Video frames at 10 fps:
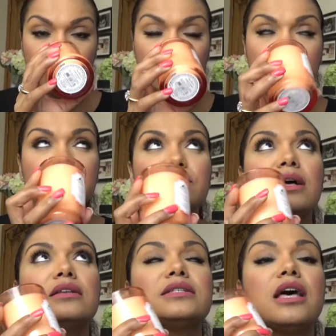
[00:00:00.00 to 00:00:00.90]
And it
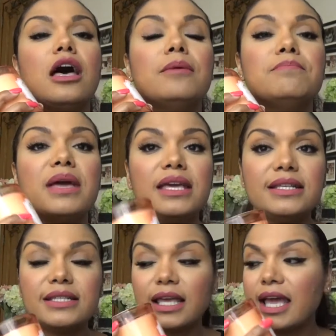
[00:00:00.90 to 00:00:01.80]
smells
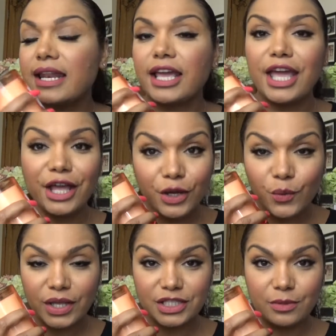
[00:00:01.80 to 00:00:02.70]
amazing. And I cannot
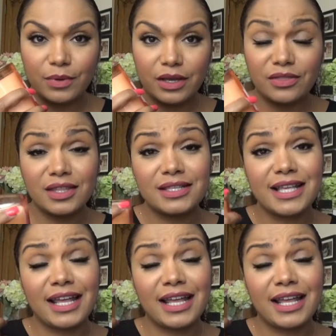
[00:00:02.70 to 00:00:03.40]
wait to burn this.